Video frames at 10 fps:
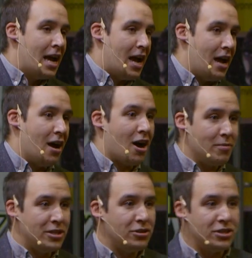
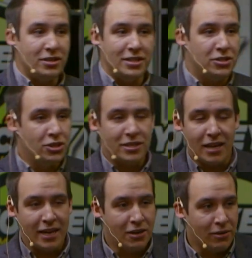Arbitration is just
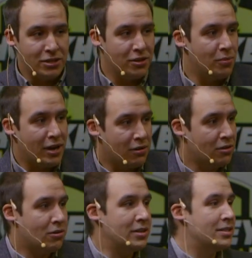like going to the
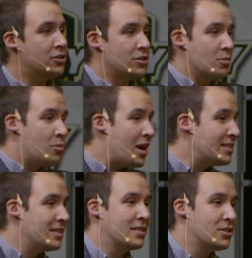regular courts, it's just the
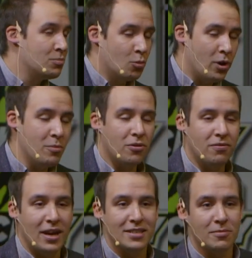process is way more
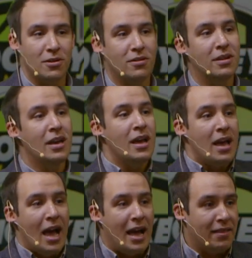flexible
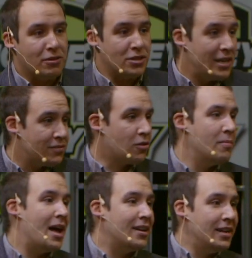and there's less
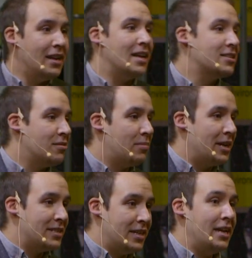formality, less
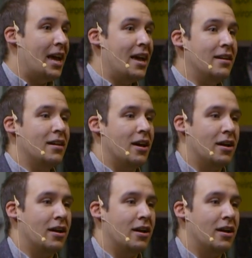complexity, and